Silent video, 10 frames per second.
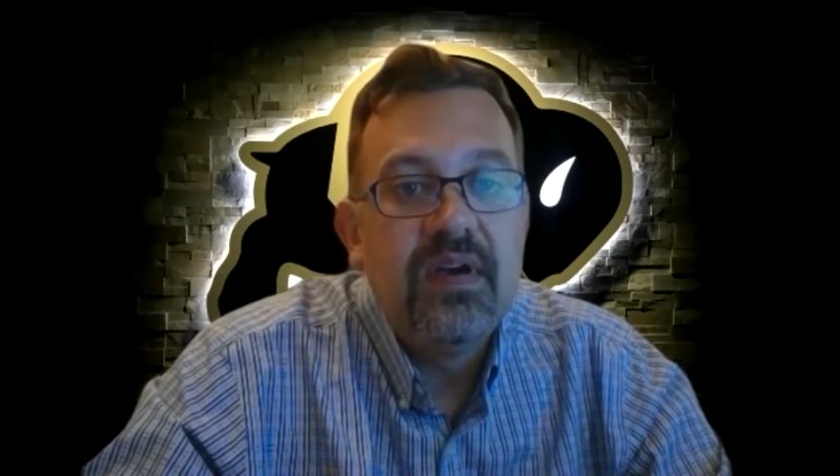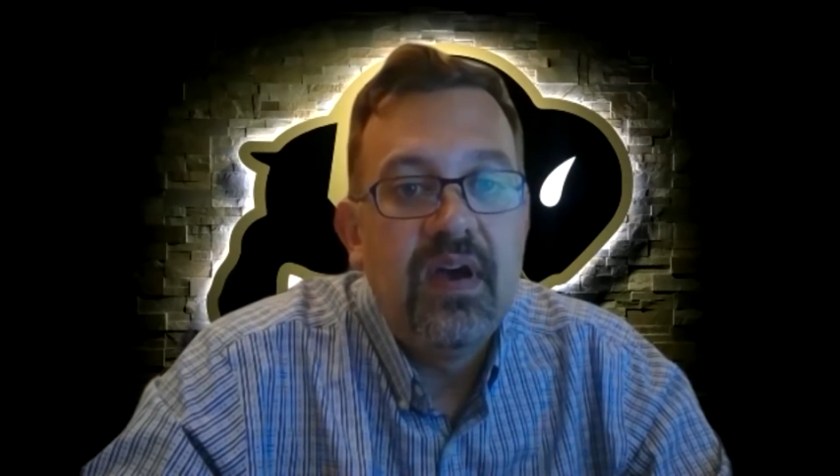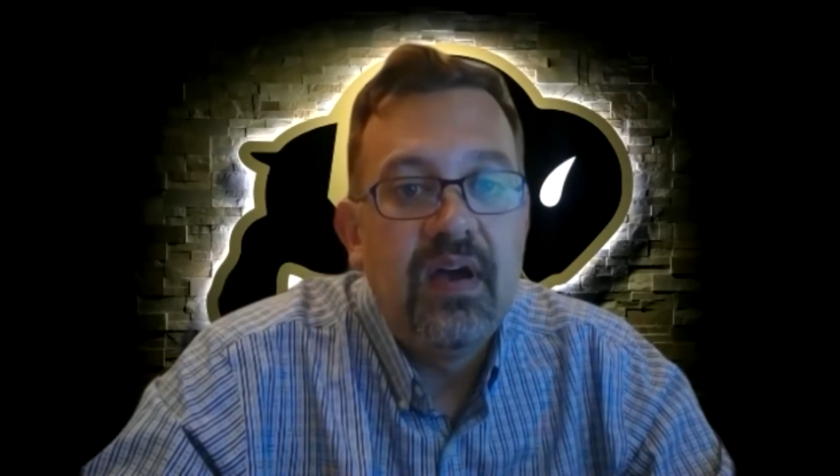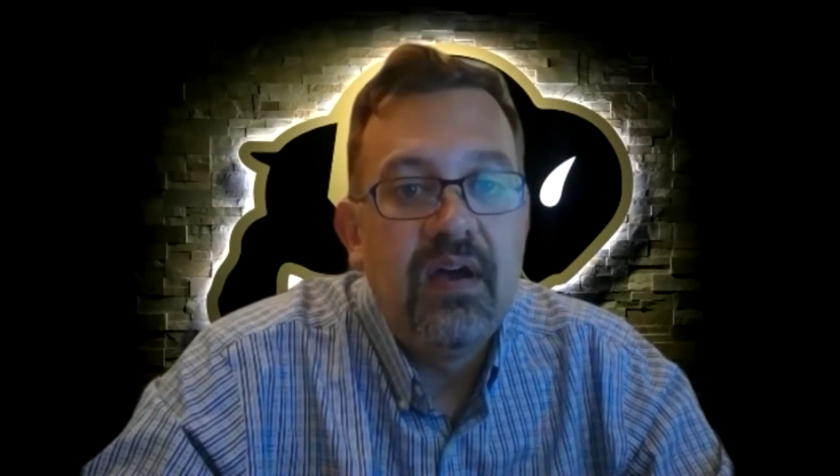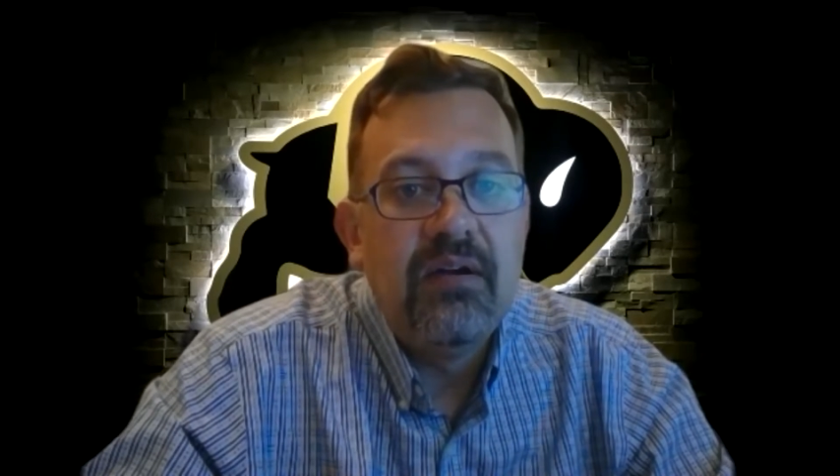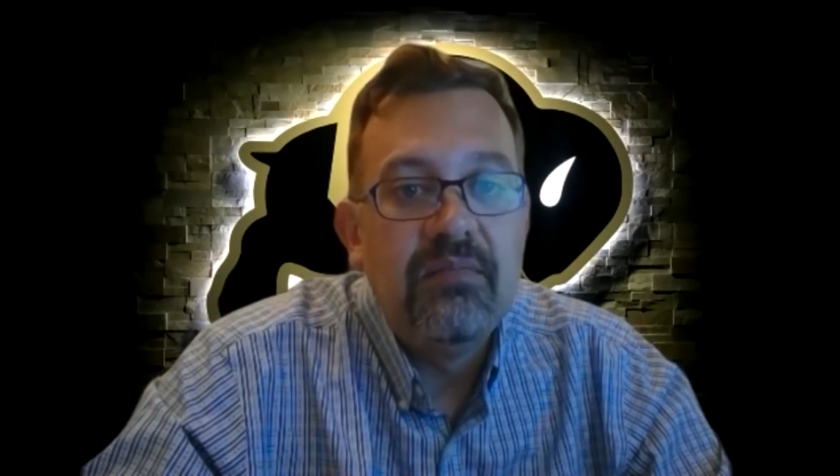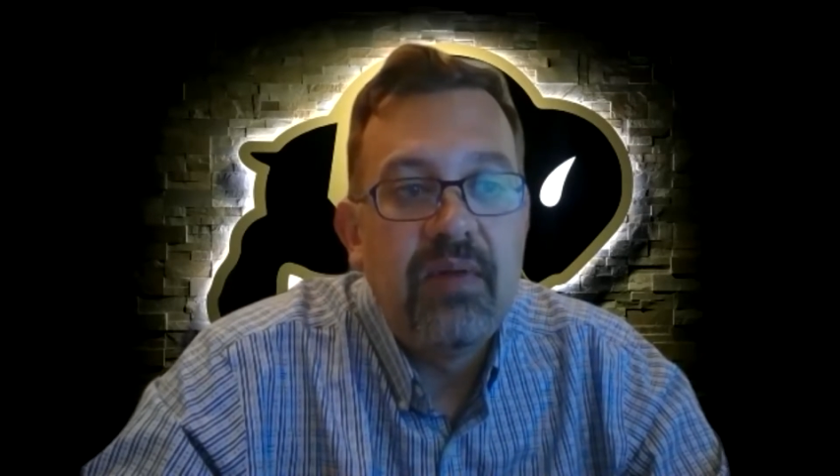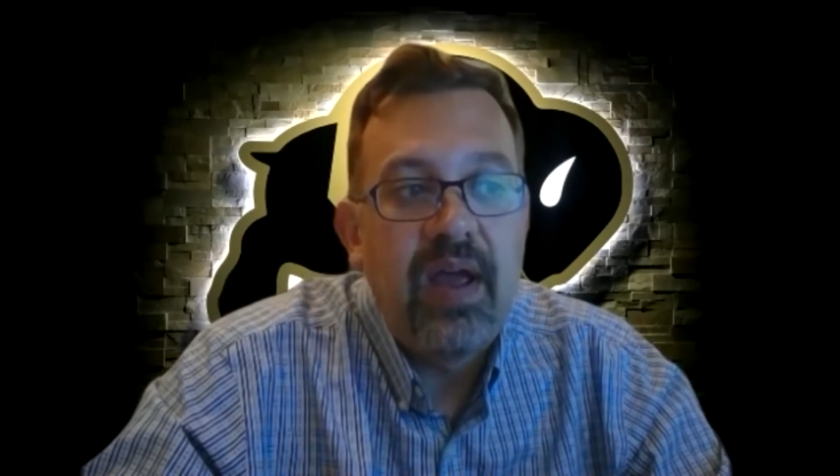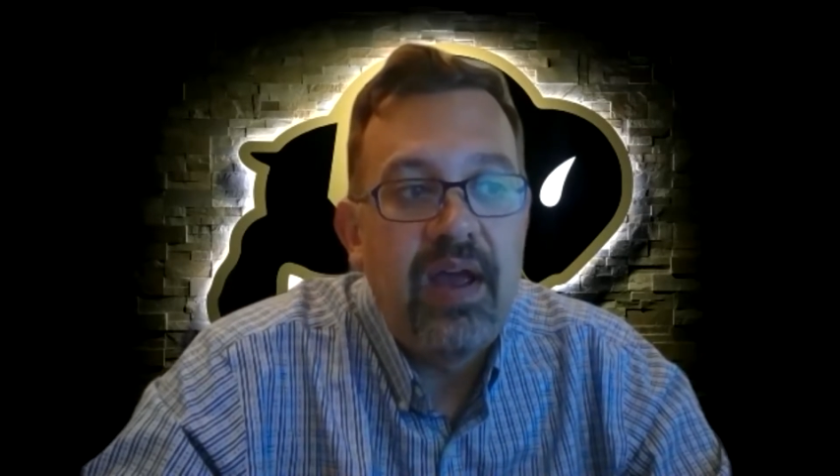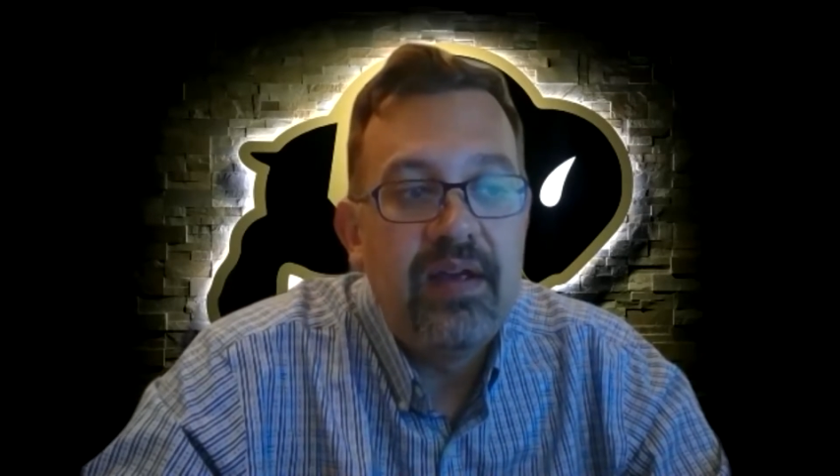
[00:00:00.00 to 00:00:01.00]

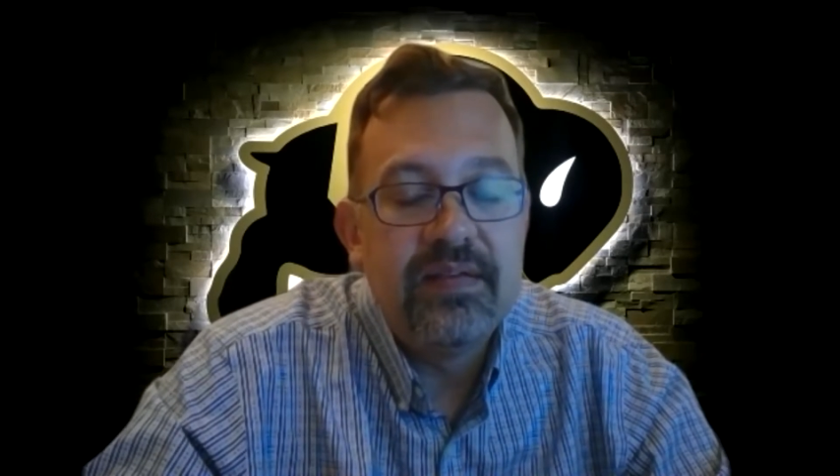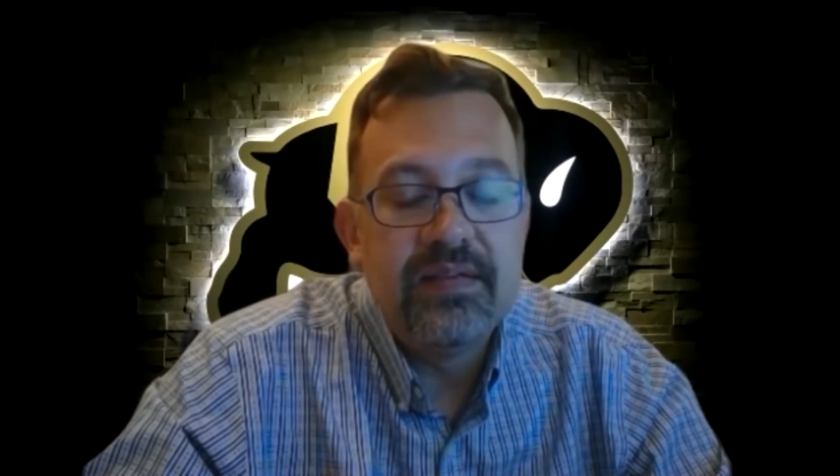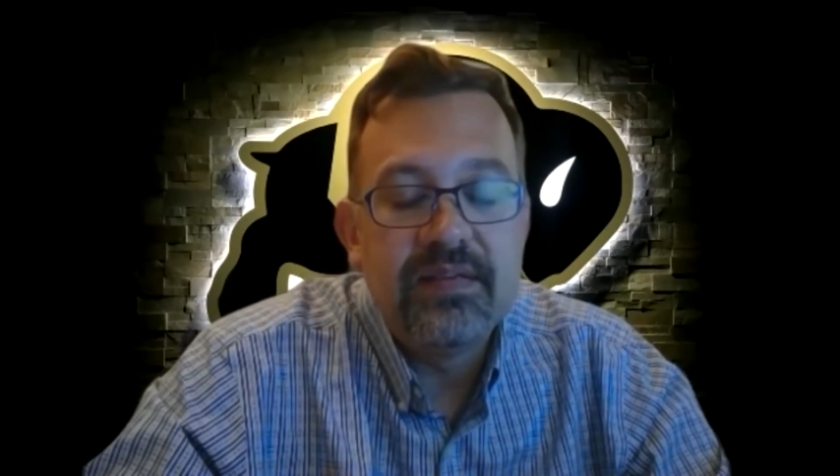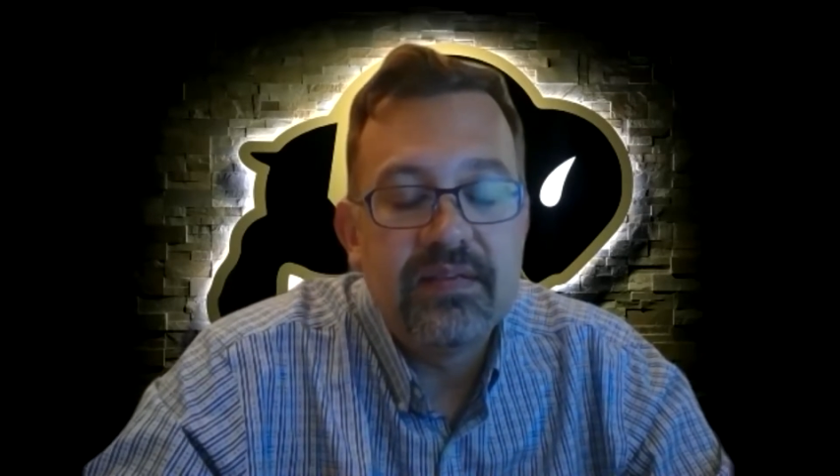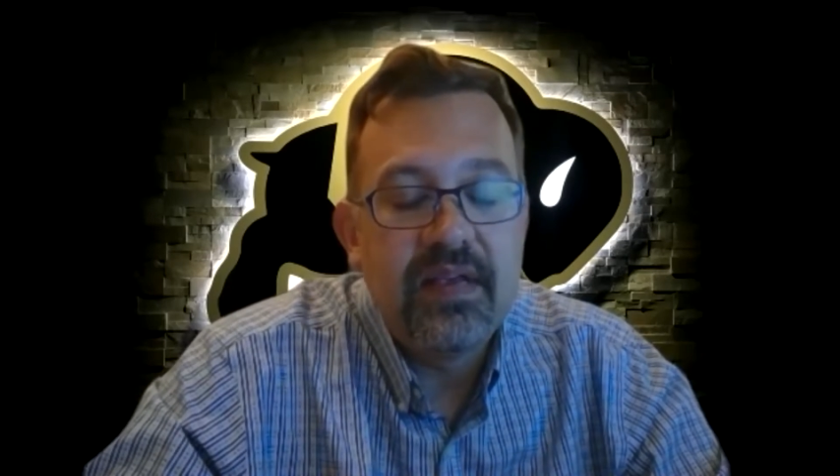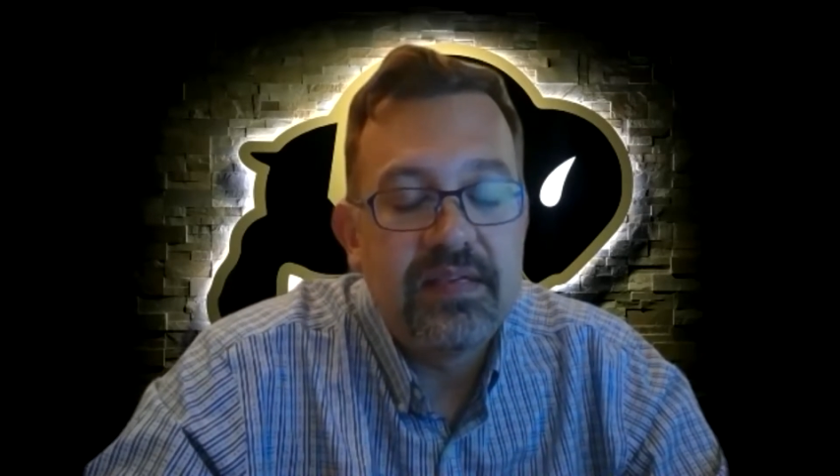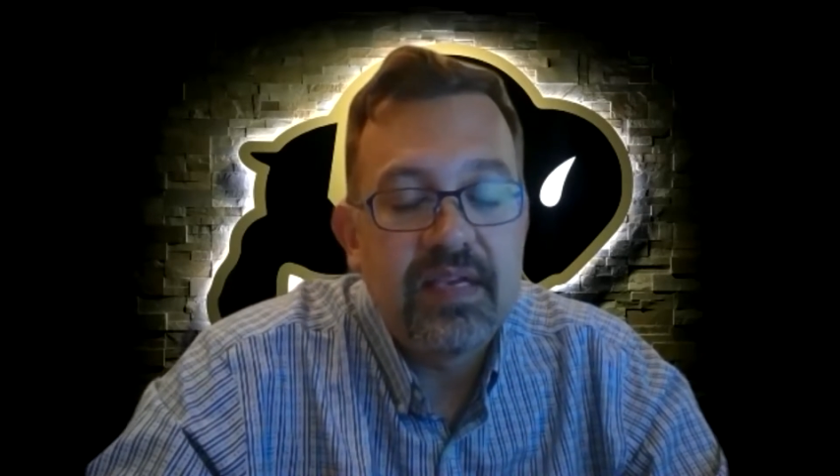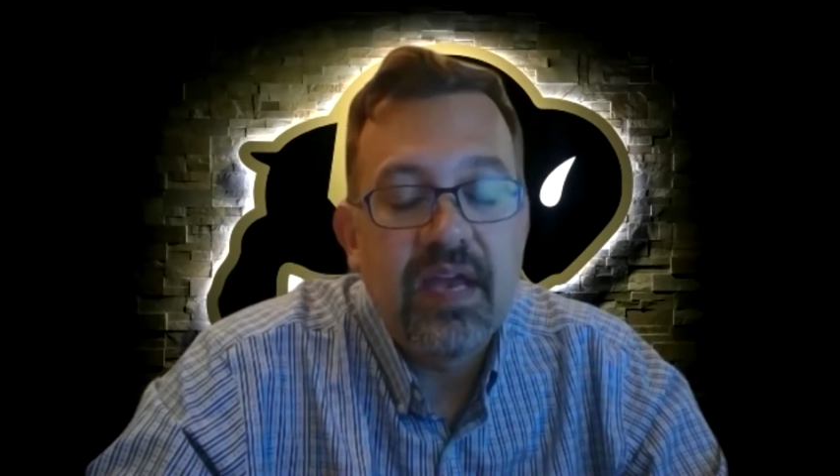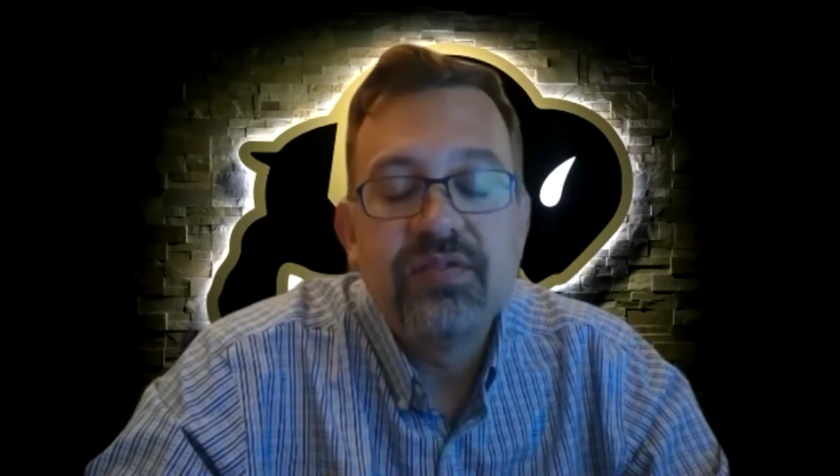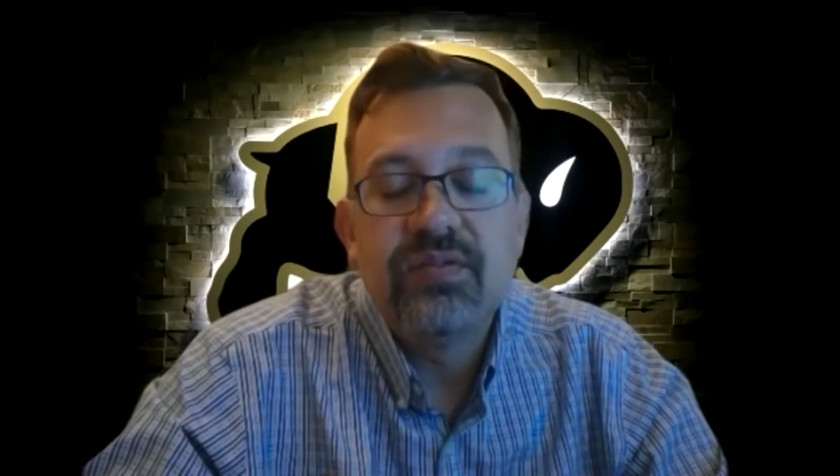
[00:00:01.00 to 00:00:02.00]
as
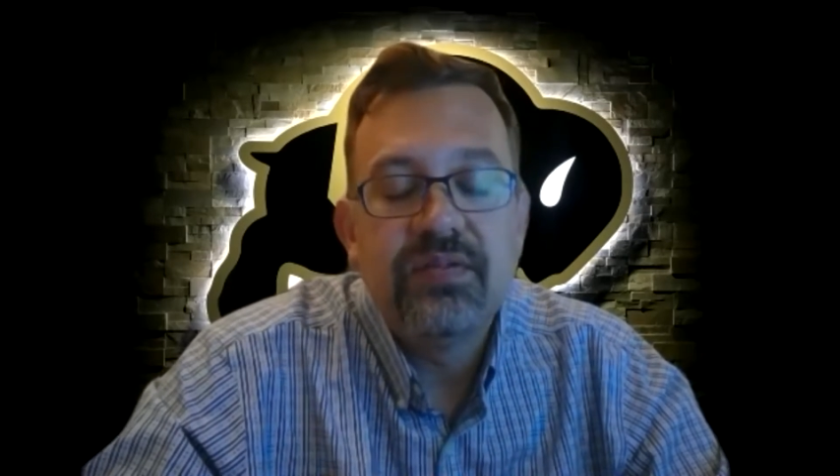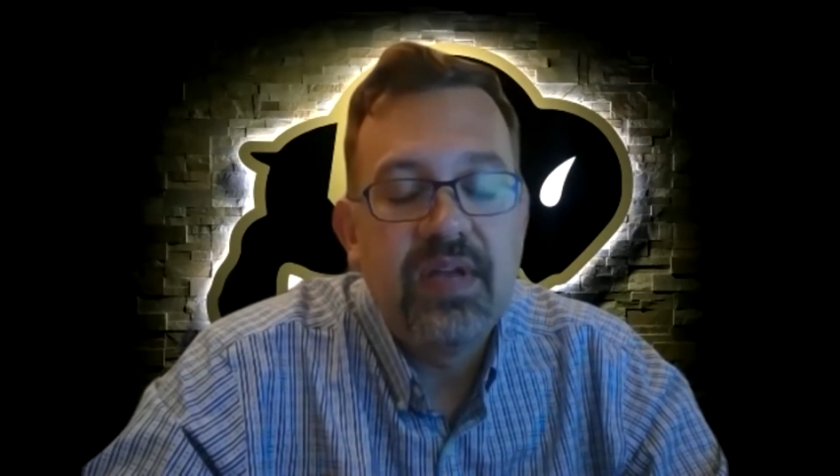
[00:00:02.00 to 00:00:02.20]
scheduled,